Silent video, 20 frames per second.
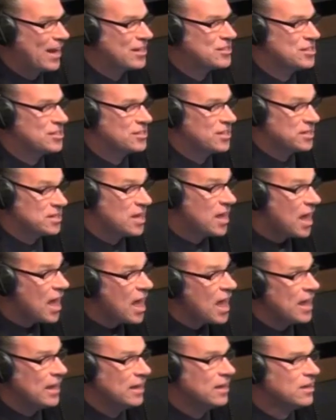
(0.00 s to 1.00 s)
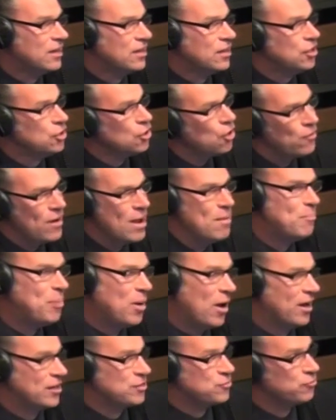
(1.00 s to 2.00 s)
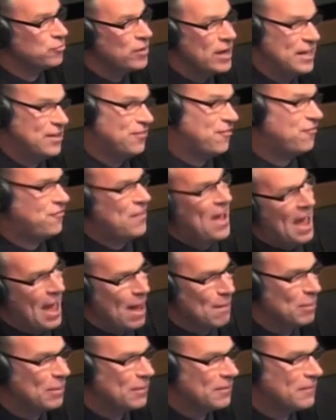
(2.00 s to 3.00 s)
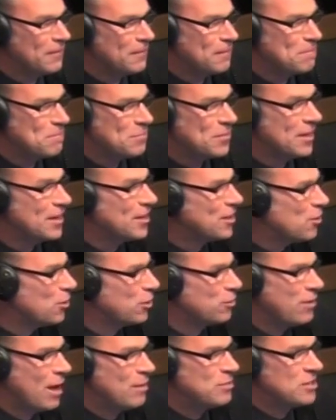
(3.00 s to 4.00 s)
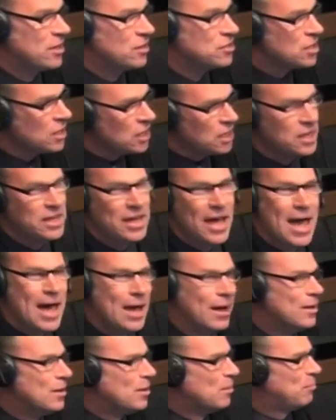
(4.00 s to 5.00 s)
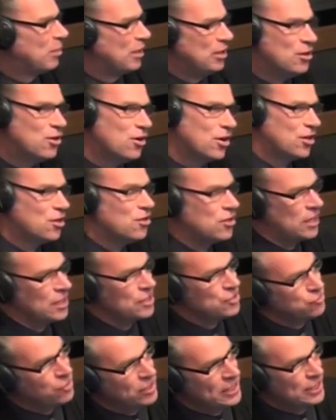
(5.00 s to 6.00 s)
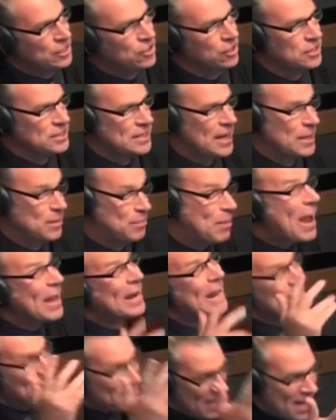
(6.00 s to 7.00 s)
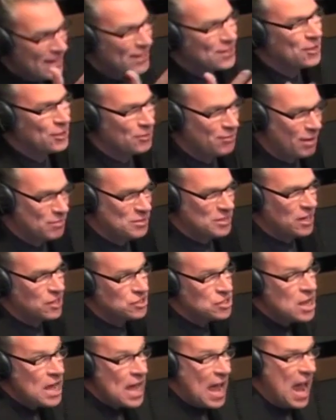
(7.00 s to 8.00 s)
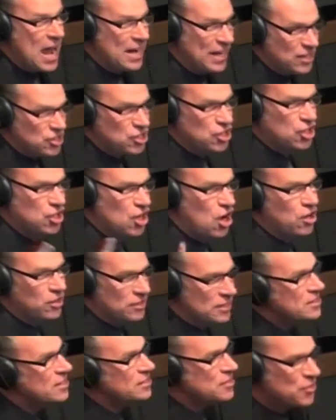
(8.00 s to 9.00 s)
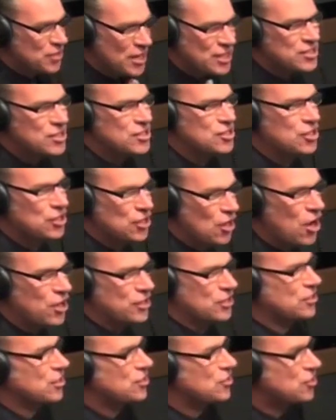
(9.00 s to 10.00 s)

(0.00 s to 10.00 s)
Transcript: actually says, hey, your empire's really fab. And Gordon Ramsay goes, yeah, but your cooking's really gone down the pan. And then Gordon Ramsay goes, and it's got, he says, this has got to